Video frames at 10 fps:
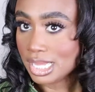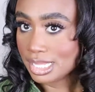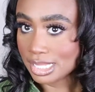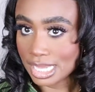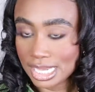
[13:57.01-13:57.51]

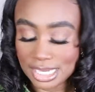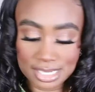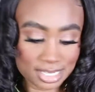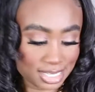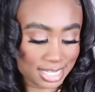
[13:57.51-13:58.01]

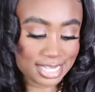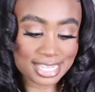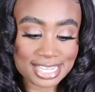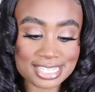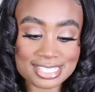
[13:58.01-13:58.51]
Like
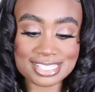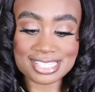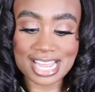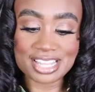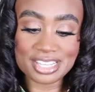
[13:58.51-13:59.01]
it's
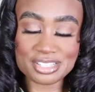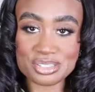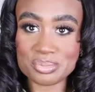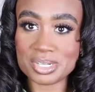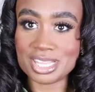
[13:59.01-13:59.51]
not like
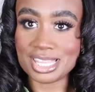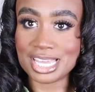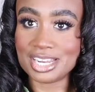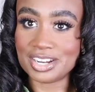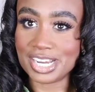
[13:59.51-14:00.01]
super
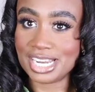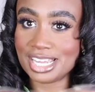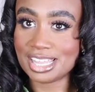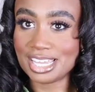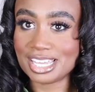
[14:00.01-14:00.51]
thin or
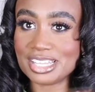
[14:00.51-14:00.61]
anything.